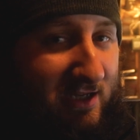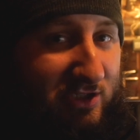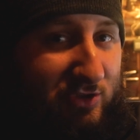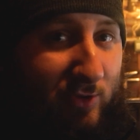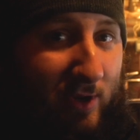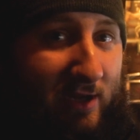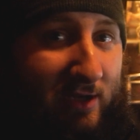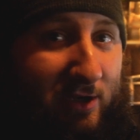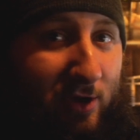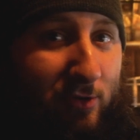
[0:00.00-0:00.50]

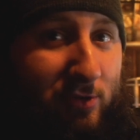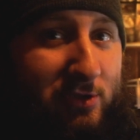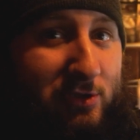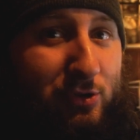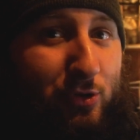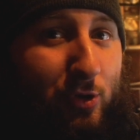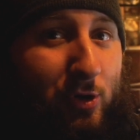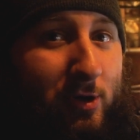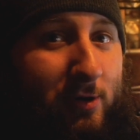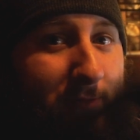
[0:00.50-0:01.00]
So I had to go to the
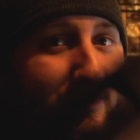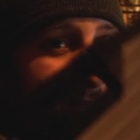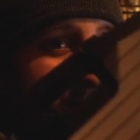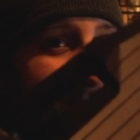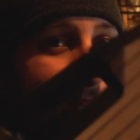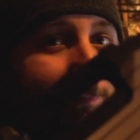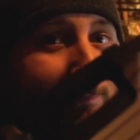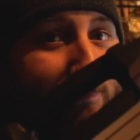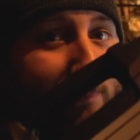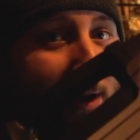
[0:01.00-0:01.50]
store,
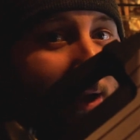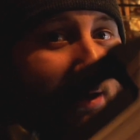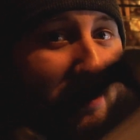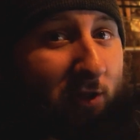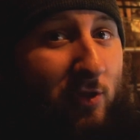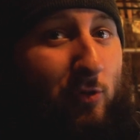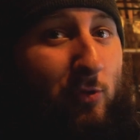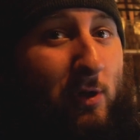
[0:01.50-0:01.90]
buy another